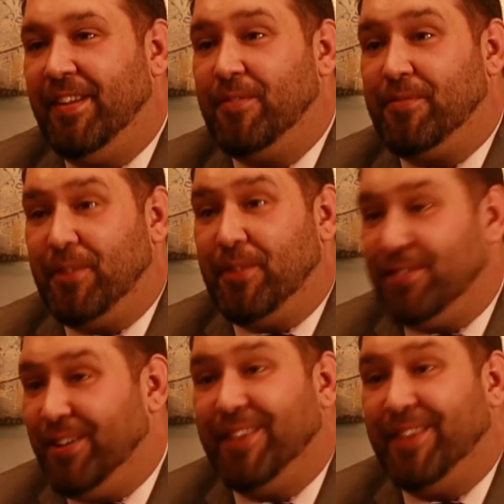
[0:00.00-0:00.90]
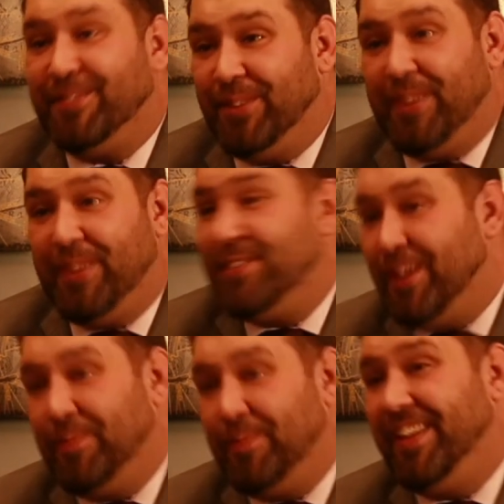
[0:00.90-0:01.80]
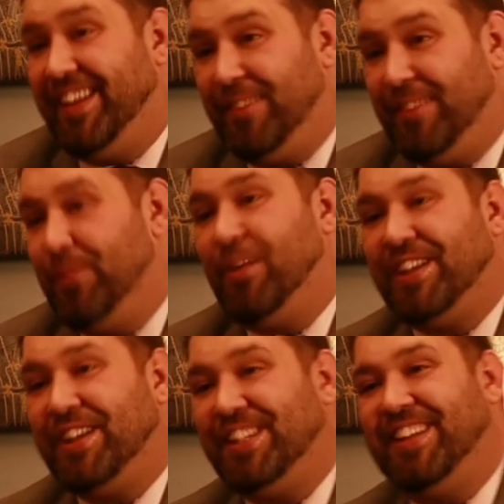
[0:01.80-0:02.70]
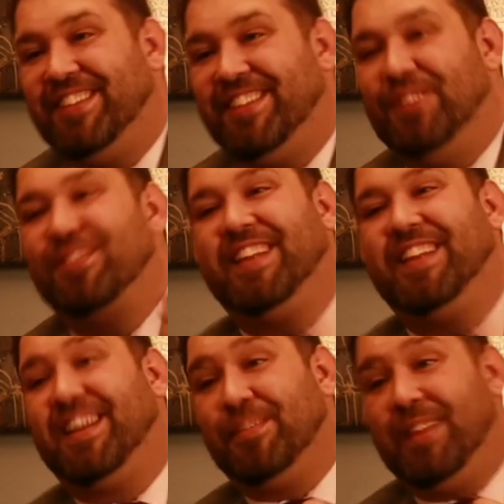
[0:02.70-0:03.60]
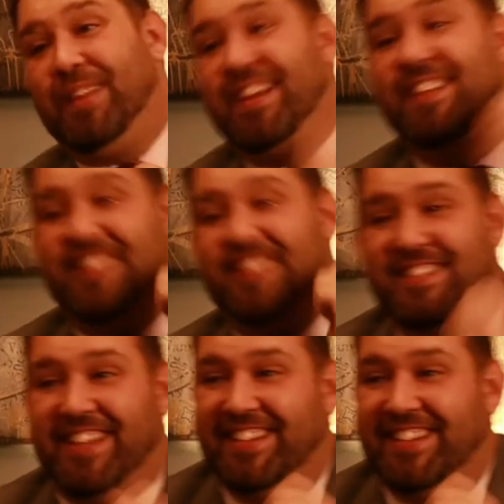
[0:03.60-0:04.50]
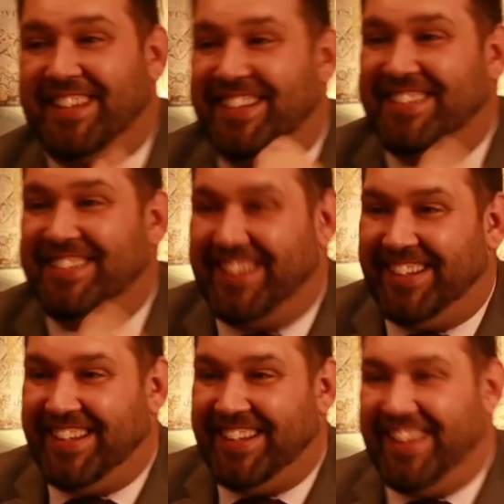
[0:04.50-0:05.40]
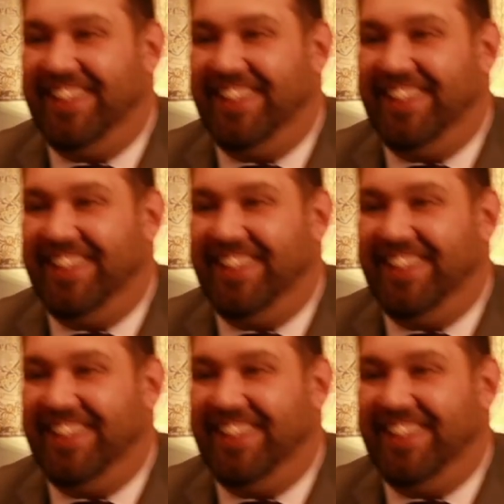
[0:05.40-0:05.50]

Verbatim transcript: First off, don't ever tell me that. If you're watching this and you say that to me, that is the ding, ding, nice. ding. I came yeah.